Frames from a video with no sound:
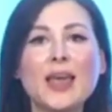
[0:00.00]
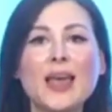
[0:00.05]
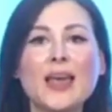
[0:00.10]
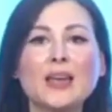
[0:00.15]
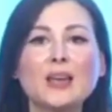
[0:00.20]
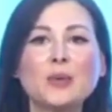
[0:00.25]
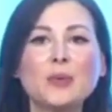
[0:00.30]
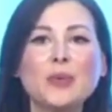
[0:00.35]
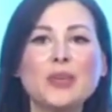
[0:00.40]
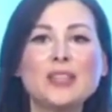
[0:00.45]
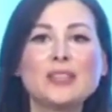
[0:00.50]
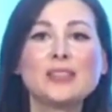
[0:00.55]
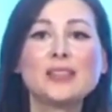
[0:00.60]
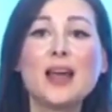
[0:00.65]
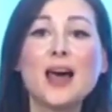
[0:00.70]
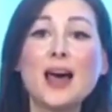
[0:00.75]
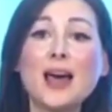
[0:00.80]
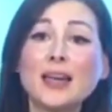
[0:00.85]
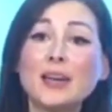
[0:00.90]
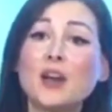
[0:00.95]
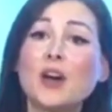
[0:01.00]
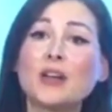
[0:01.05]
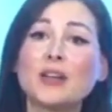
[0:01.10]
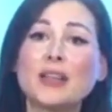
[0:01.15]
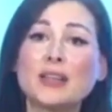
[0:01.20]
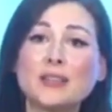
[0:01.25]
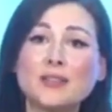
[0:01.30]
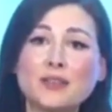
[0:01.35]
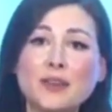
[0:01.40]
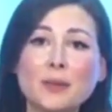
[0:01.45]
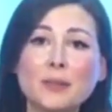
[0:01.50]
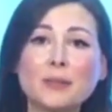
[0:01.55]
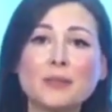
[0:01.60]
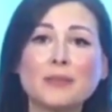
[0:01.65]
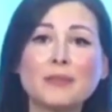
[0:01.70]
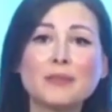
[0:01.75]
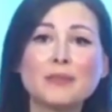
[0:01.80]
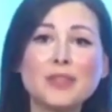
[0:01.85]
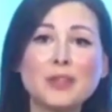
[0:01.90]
and we slide on it from,